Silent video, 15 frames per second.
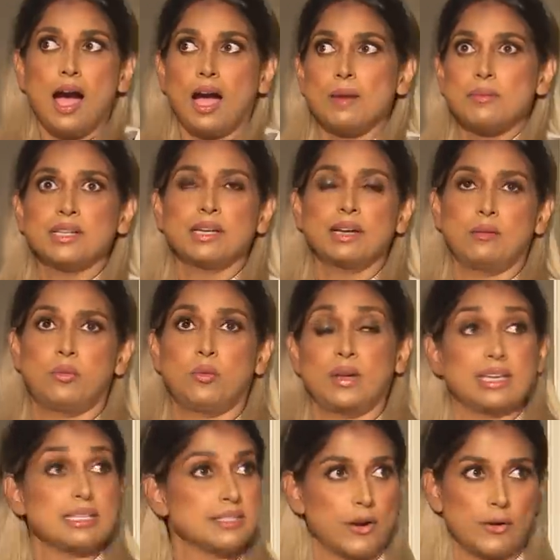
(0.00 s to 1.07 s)
I mean,
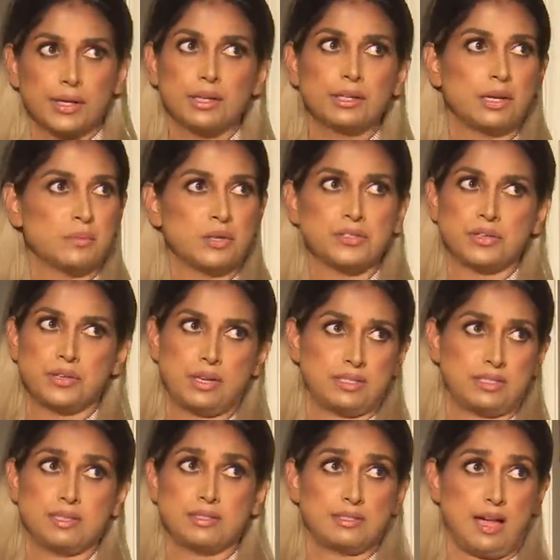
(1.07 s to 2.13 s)
is there a Colombo
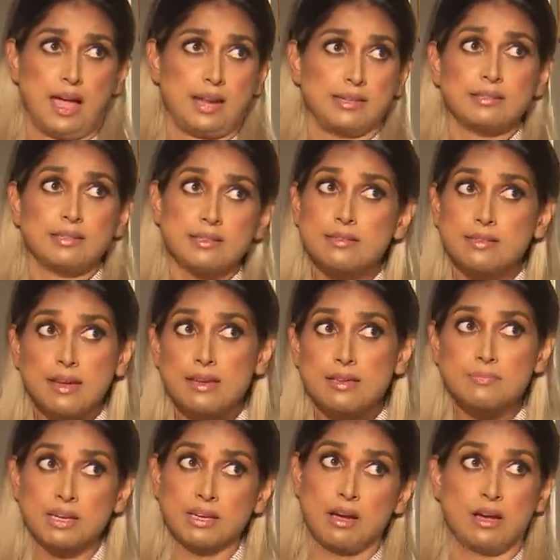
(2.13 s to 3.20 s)
society these
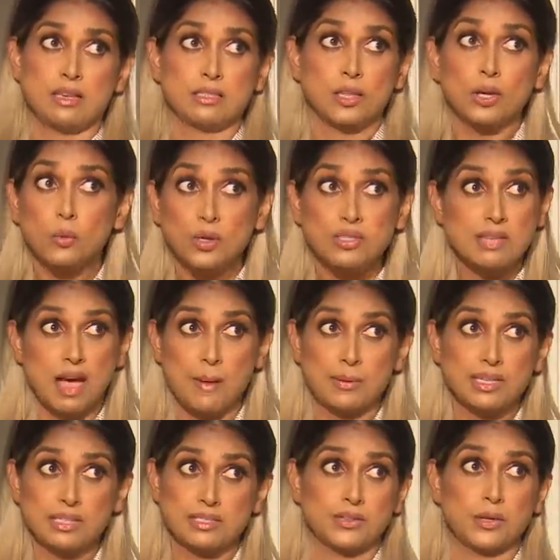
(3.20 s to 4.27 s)
days? Because look what's
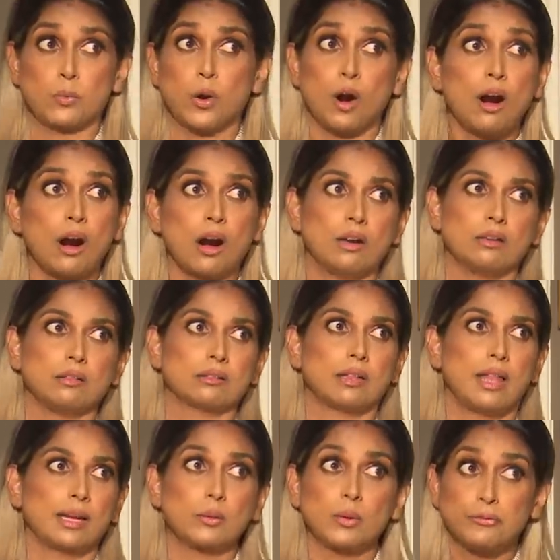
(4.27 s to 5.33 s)
happening to the world.
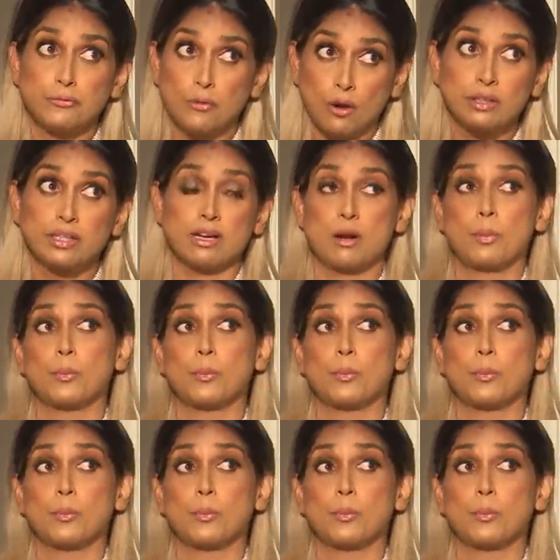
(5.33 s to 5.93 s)
Like we're falling